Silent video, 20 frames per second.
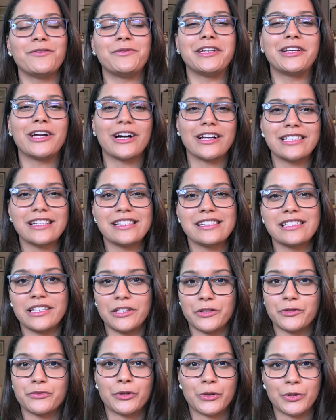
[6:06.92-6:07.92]
We got this
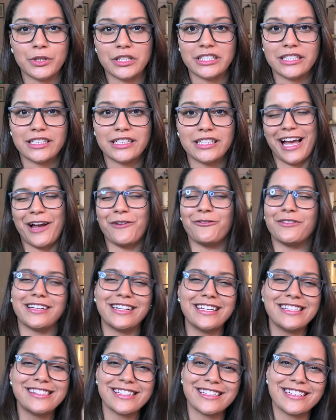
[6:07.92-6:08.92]
lint roller. I
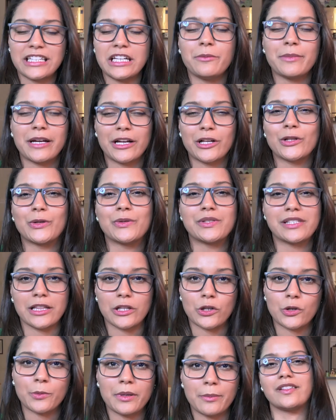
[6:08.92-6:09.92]
wanted to clean my clothes a
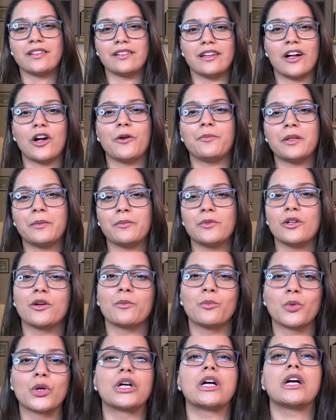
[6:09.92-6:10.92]
little bit to help them
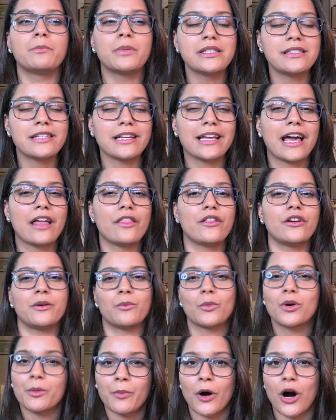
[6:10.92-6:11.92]
look more put together,
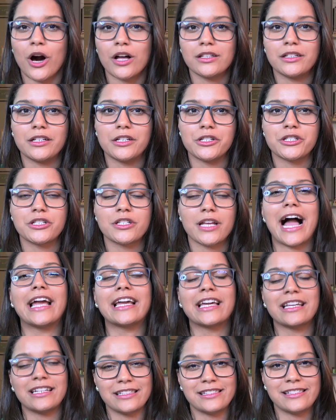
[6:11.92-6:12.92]
more polished. I
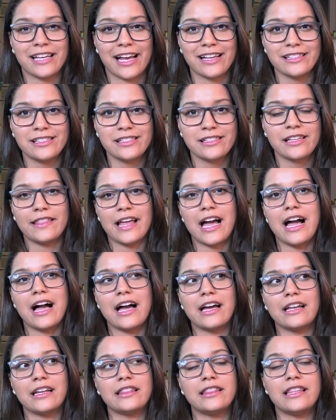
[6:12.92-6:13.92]
can attest
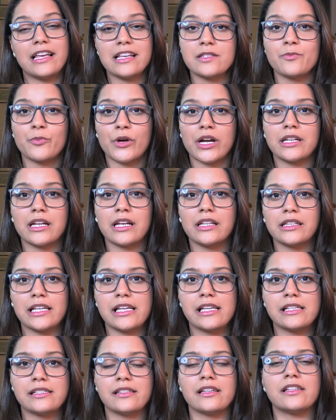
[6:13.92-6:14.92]
that this brand at
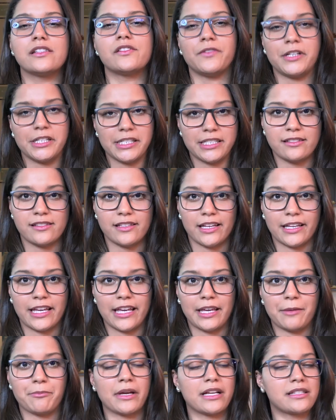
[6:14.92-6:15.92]
least is very
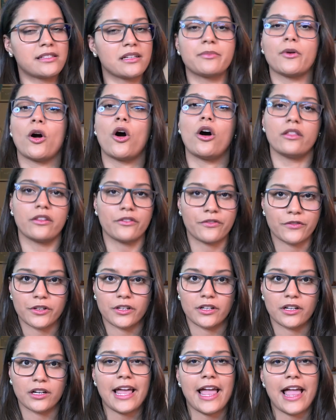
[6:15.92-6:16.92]
sticky, picks up all the
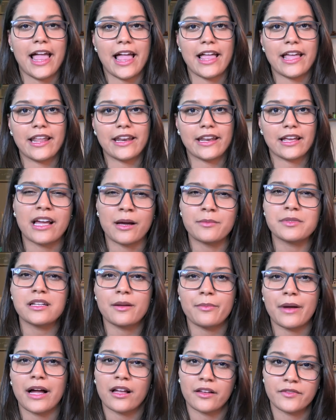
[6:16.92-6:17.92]
fur, and it comes in
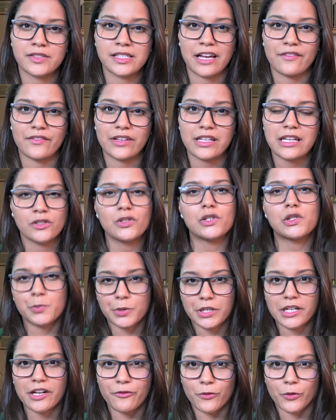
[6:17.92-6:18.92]
a pack of 7, so it's
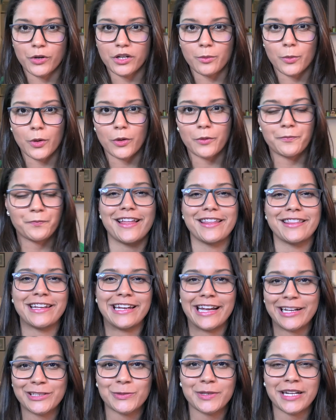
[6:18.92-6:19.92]
pretty affordable. The
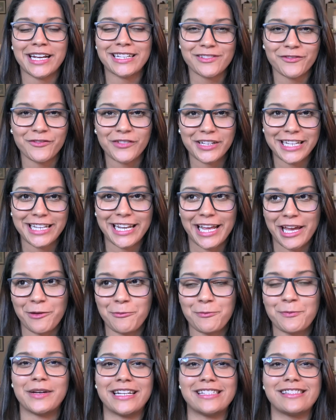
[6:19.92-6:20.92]
next one has a funny
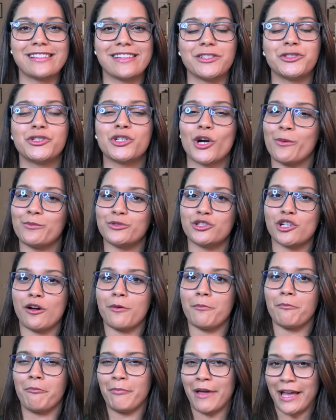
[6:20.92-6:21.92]
name, but it's the Chom
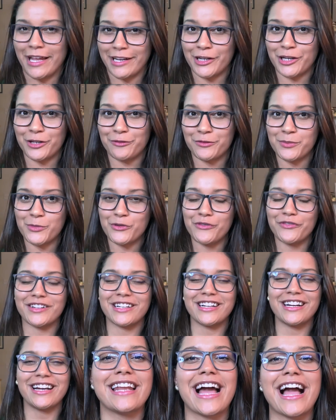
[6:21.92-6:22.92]
Chom Pet Hair
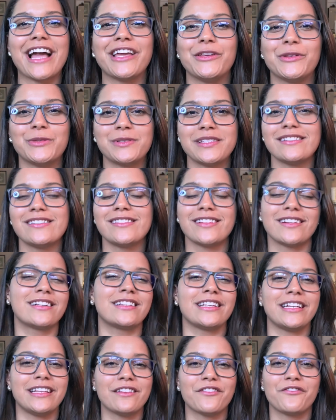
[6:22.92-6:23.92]
Remover. I use this to
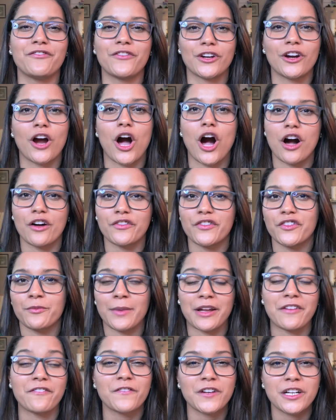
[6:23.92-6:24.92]
clean the fur off of
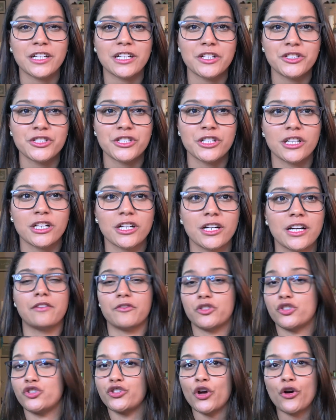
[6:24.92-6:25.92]
my furniture,
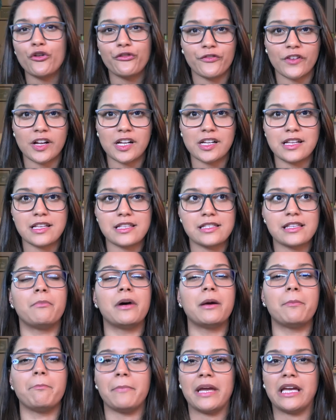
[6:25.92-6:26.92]
sofas,
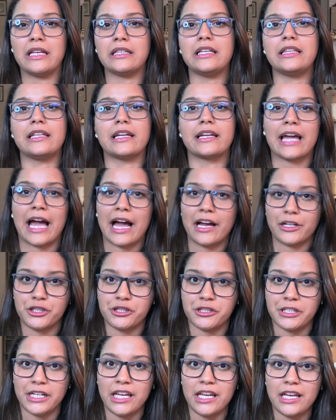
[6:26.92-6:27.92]
but mainly the cat
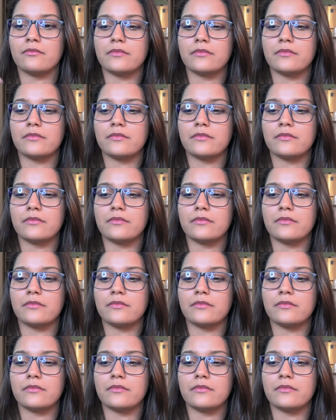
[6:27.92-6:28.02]
tree.